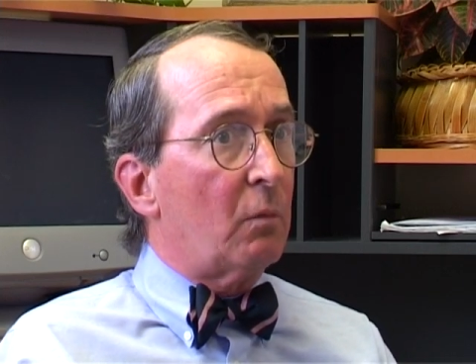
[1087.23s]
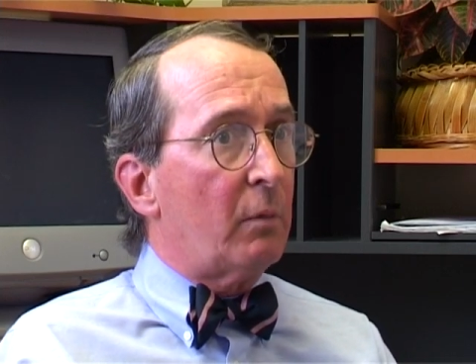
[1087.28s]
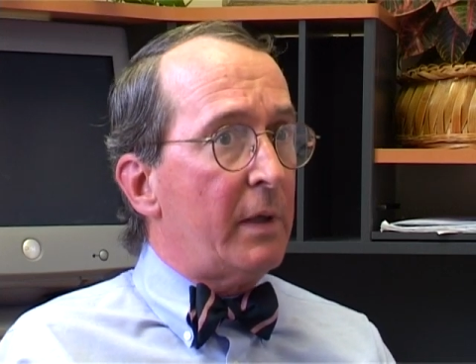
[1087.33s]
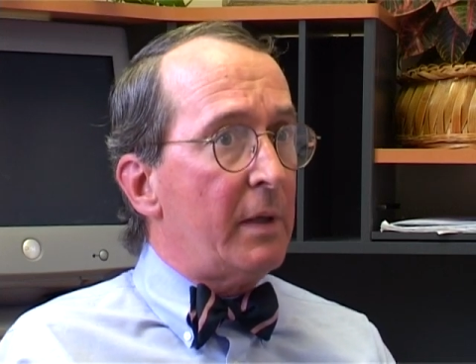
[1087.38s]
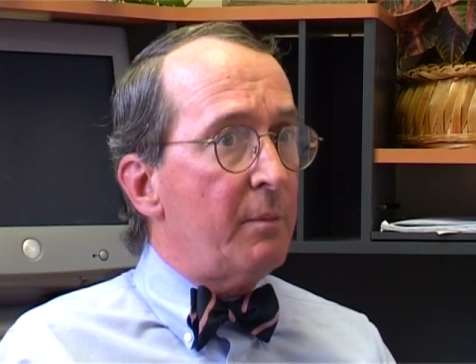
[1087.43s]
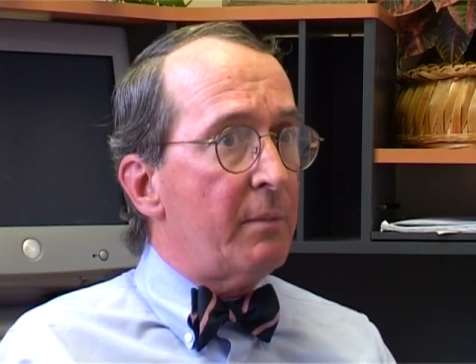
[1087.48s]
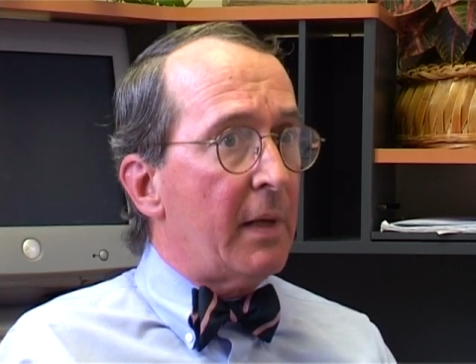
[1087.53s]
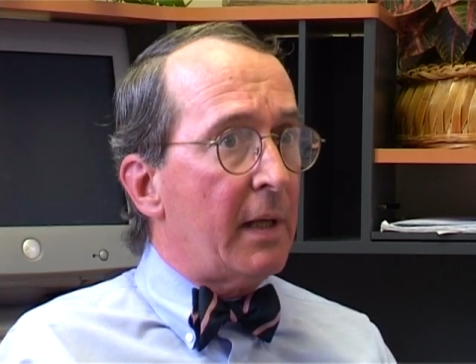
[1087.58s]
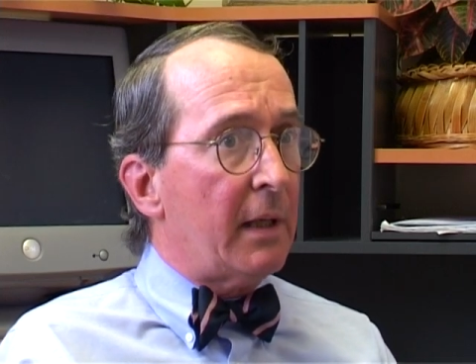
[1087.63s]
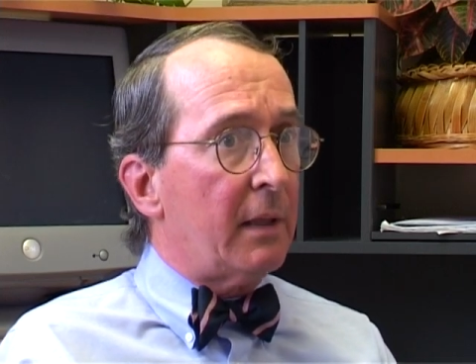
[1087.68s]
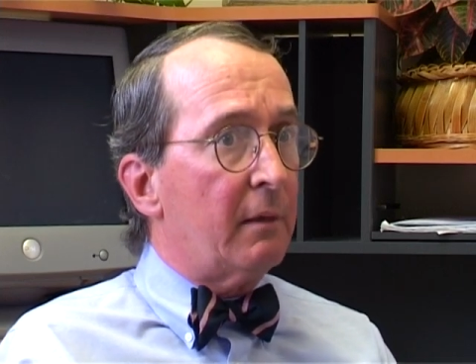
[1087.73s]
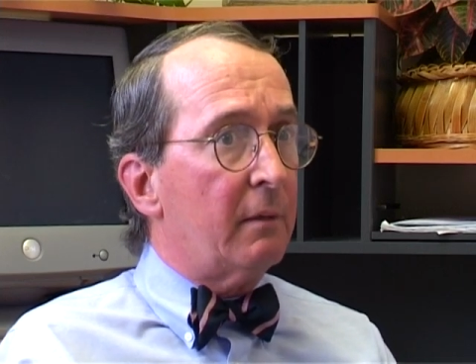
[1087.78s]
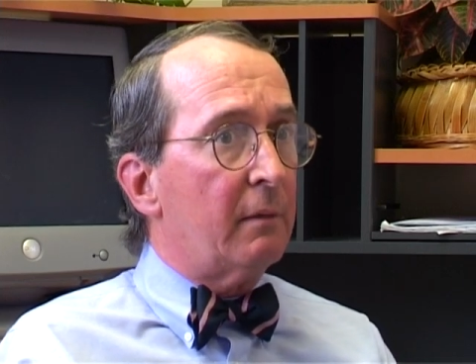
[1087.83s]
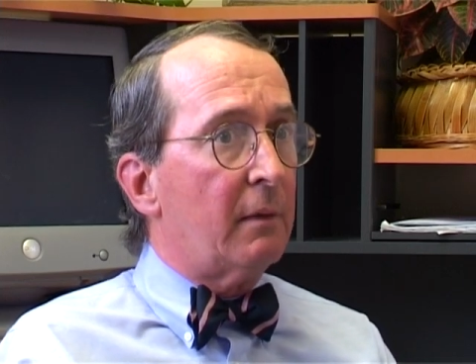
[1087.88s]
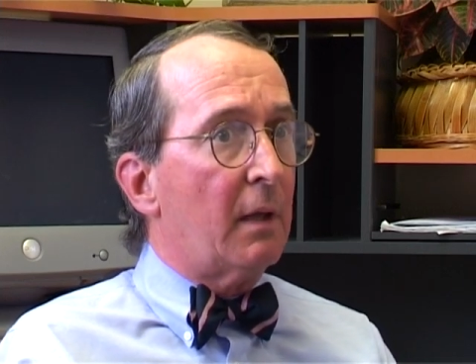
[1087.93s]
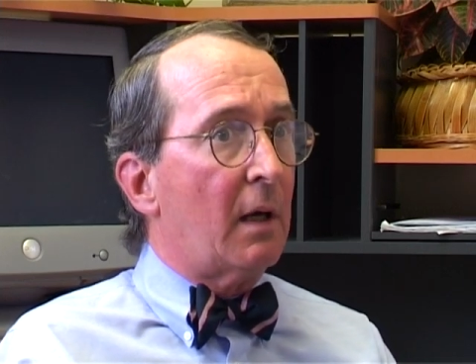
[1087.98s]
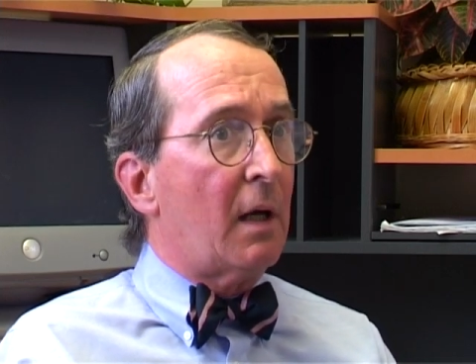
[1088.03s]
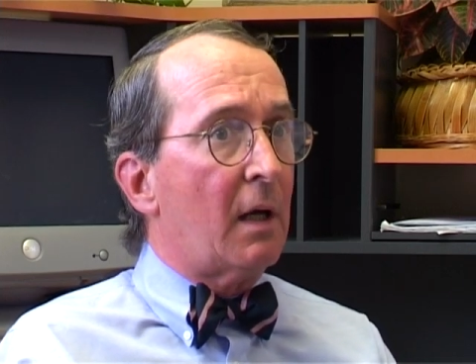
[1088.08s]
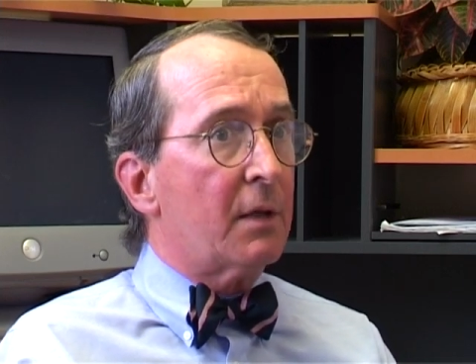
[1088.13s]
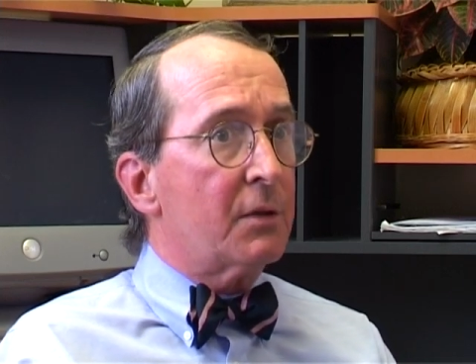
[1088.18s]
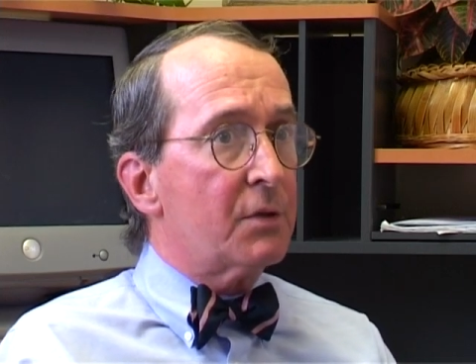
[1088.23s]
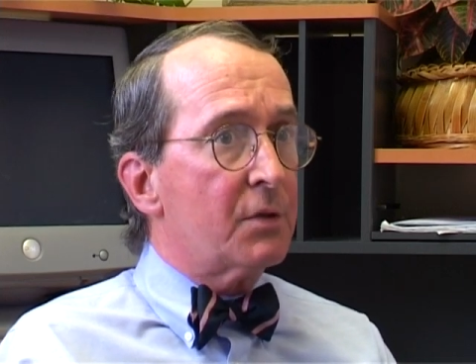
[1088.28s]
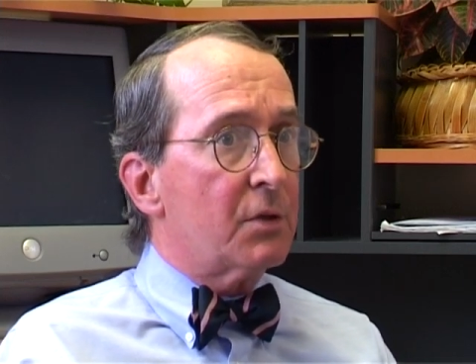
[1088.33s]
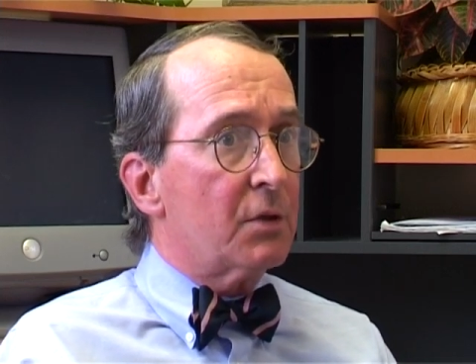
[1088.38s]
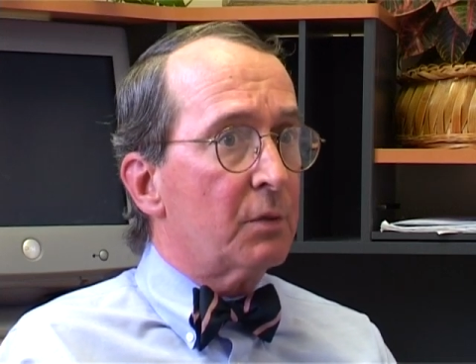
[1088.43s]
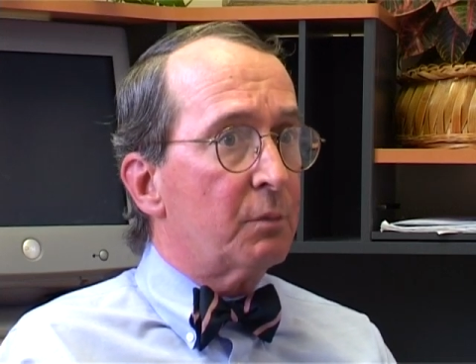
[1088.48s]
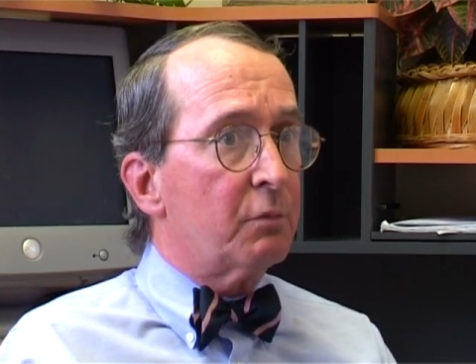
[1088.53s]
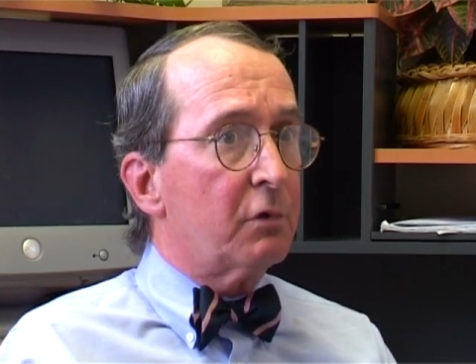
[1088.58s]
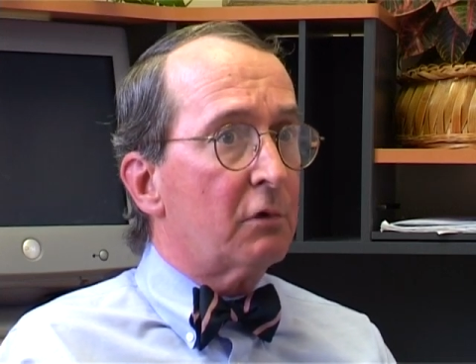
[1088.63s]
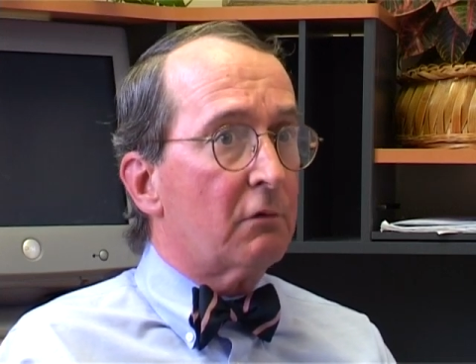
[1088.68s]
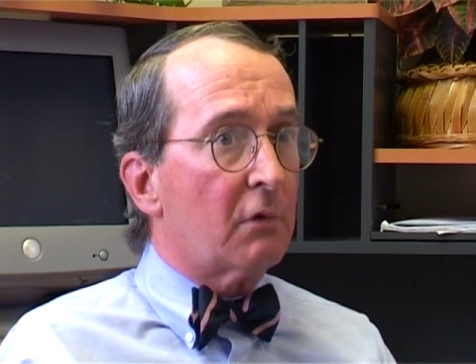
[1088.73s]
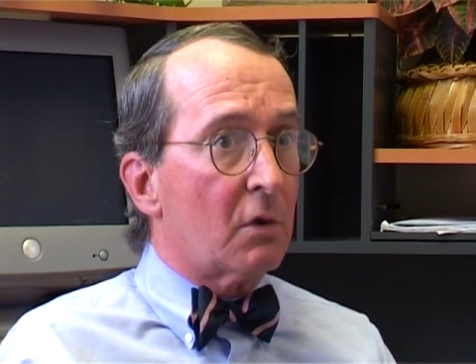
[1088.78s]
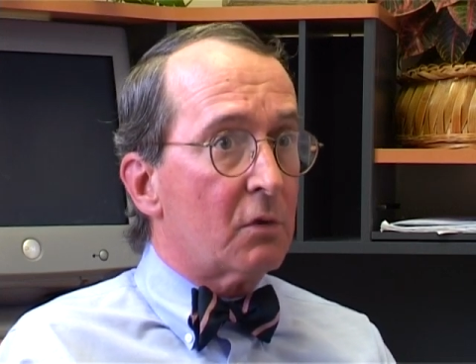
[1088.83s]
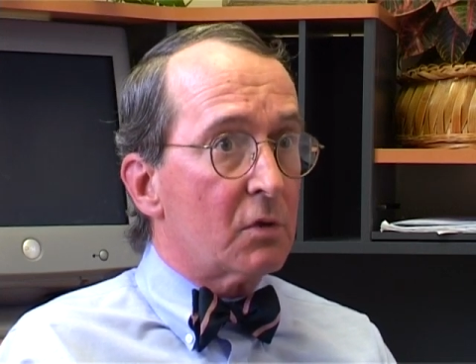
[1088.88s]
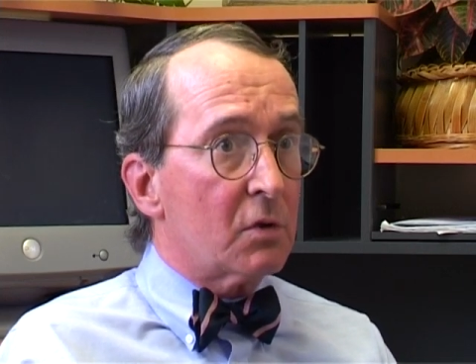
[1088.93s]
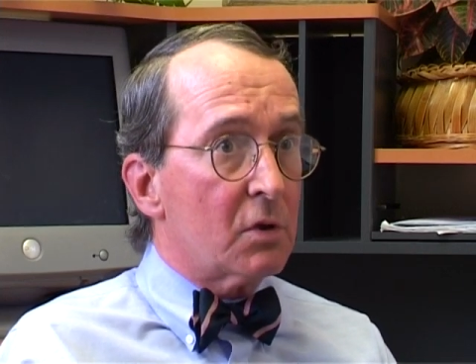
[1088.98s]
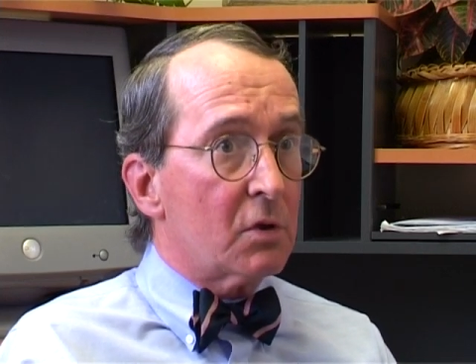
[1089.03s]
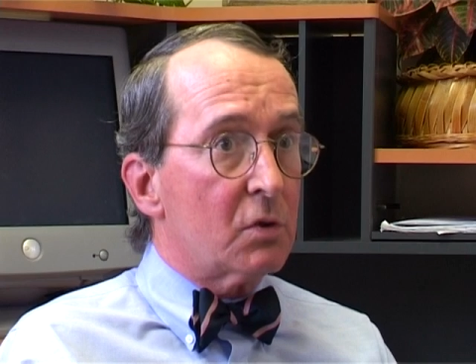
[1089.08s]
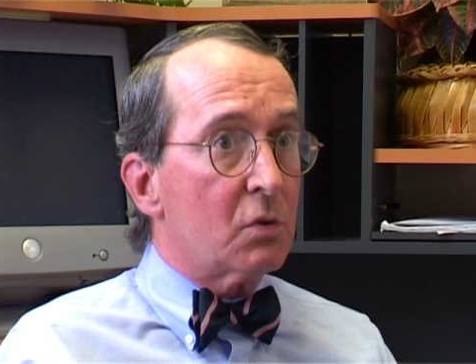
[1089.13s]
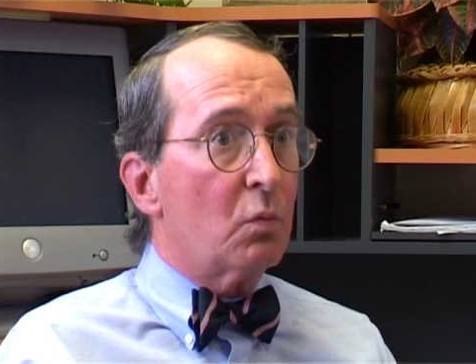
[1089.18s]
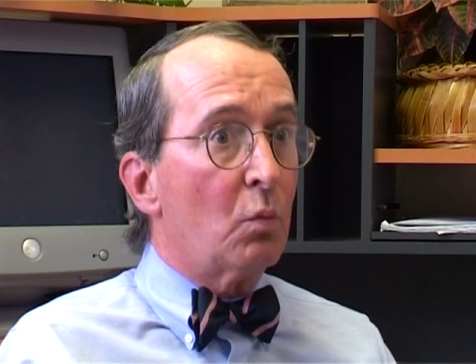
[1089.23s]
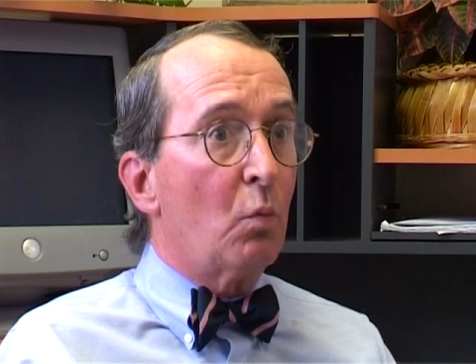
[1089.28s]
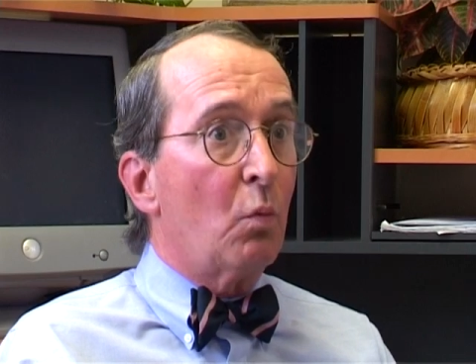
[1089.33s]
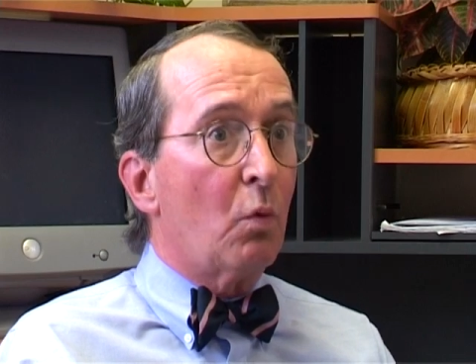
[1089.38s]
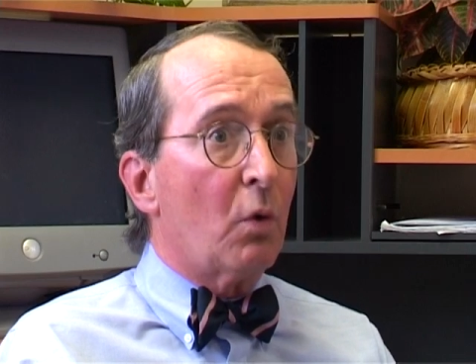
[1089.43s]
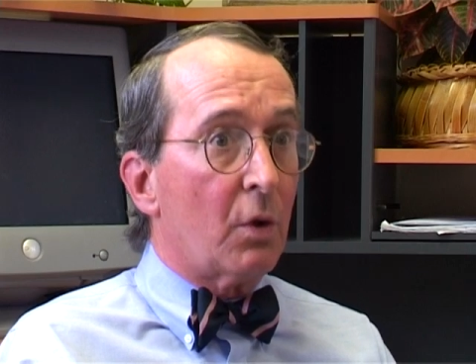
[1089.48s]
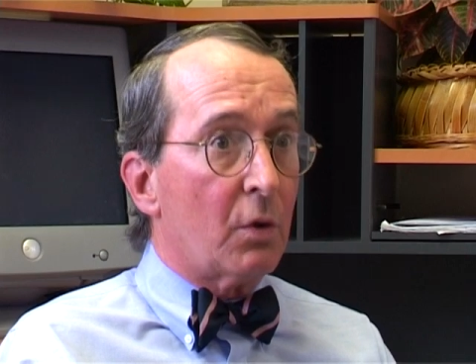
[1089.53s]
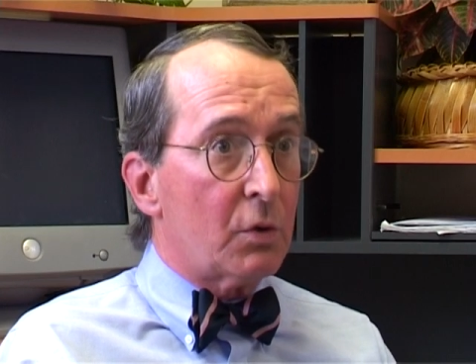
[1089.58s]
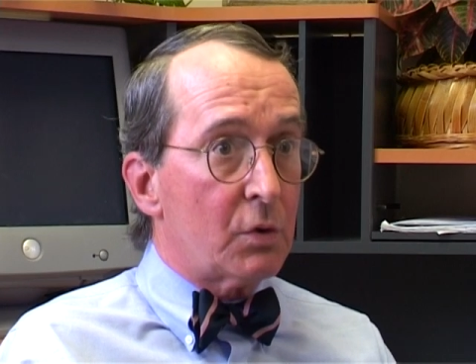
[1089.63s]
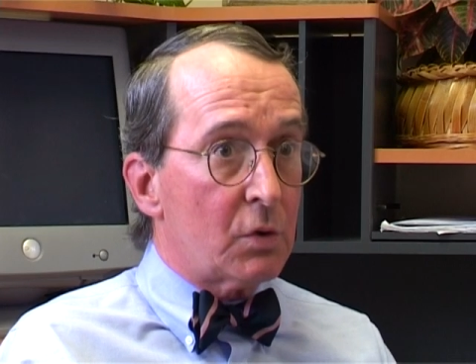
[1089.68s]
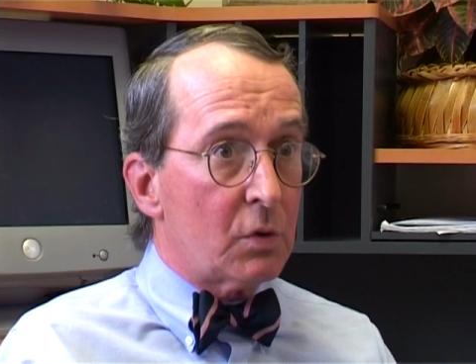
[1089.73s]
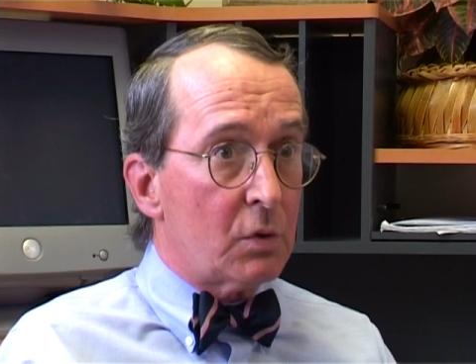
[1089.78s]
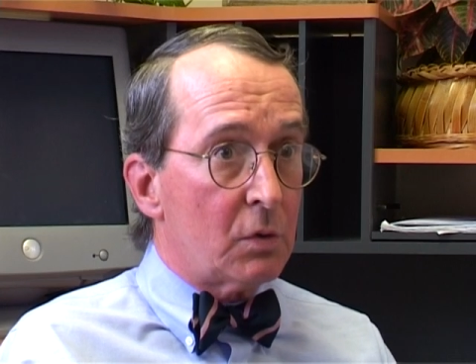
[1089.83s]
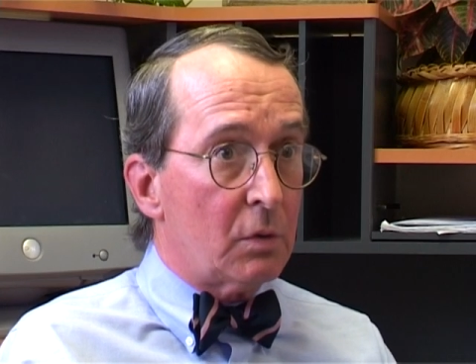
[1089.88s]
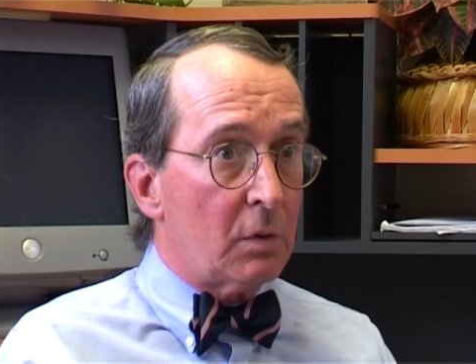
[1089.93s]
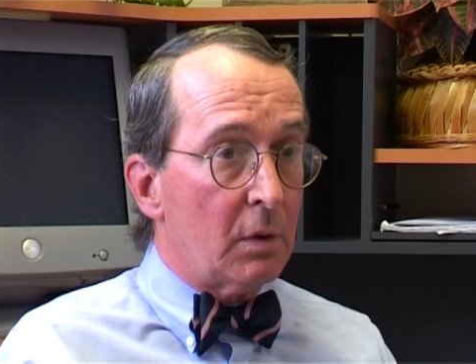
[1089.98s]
we make the osteoporosis worse.